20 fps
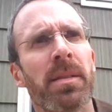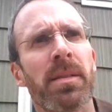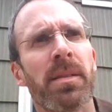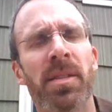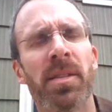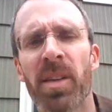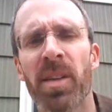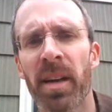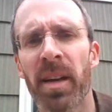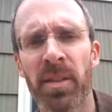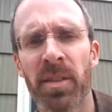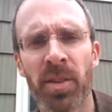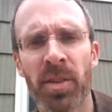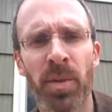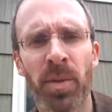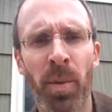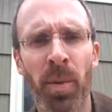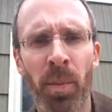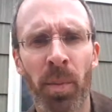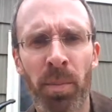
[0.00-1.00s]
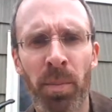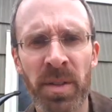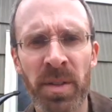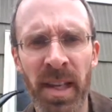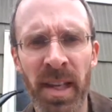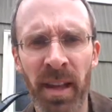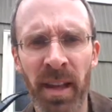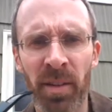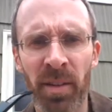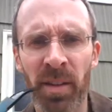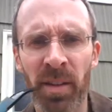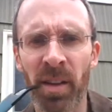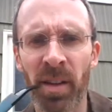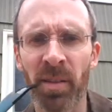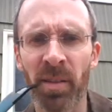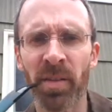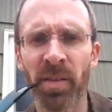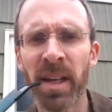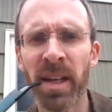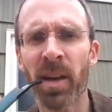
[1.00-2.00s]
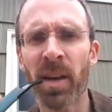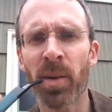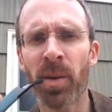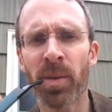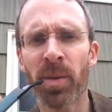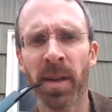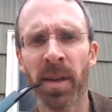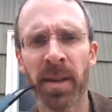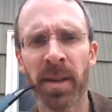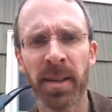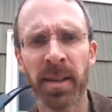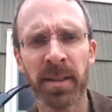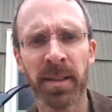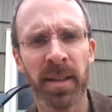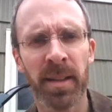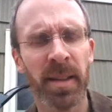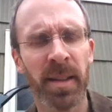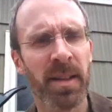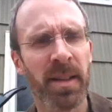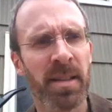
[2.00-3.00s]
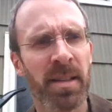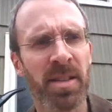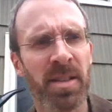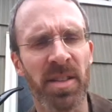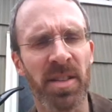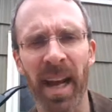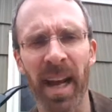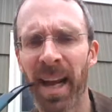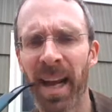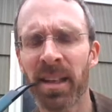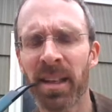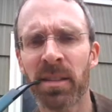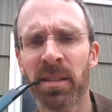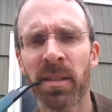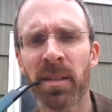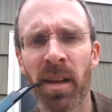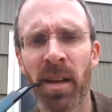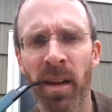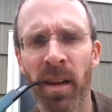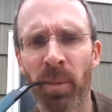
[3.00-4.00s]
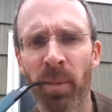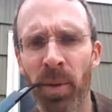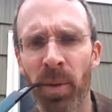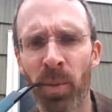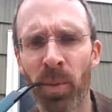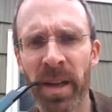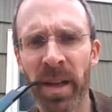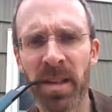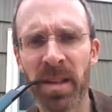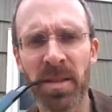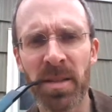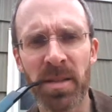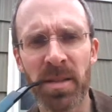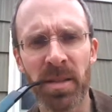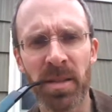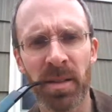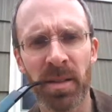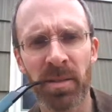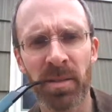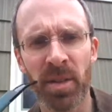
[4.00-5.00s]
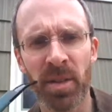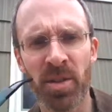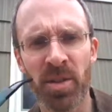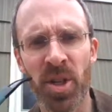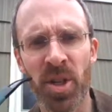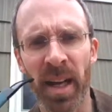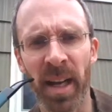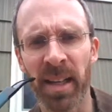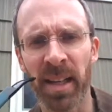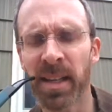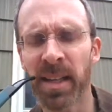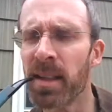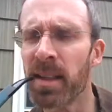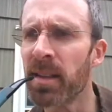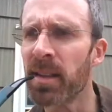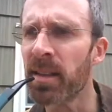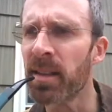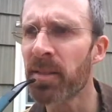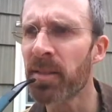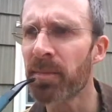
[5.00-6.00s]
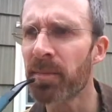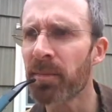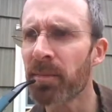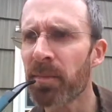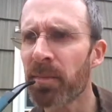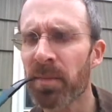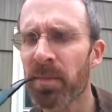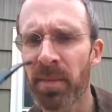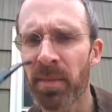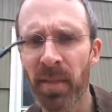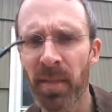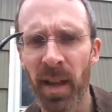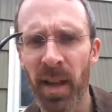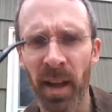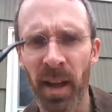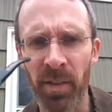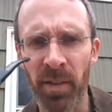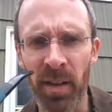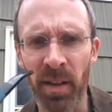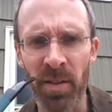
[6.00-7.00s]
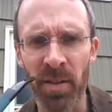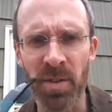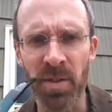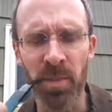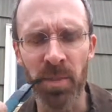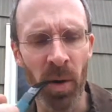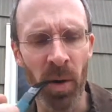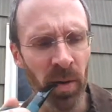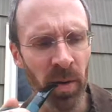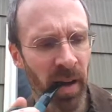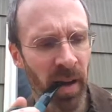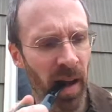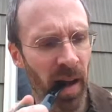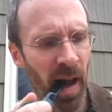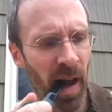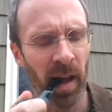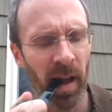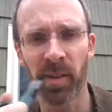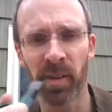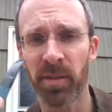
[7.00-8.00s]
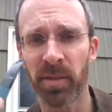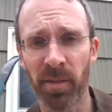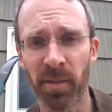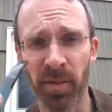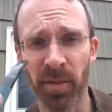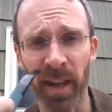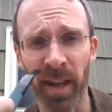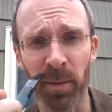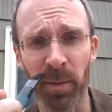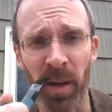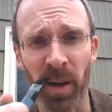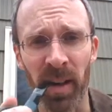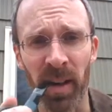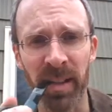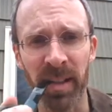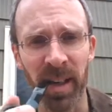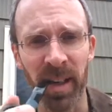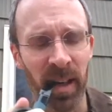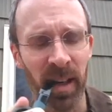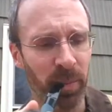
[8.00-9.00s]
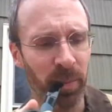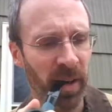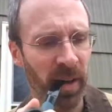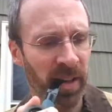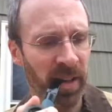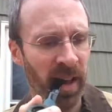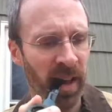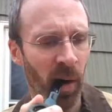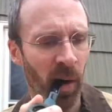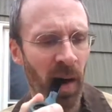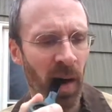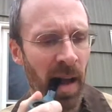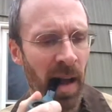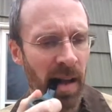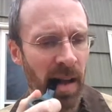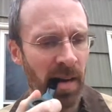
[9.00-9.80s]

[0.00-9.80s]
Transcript: Decided to put together another video since I hadn't in a couple of weeks. Just checking in, having a little smoke. In fact, I'm going to light that up right now.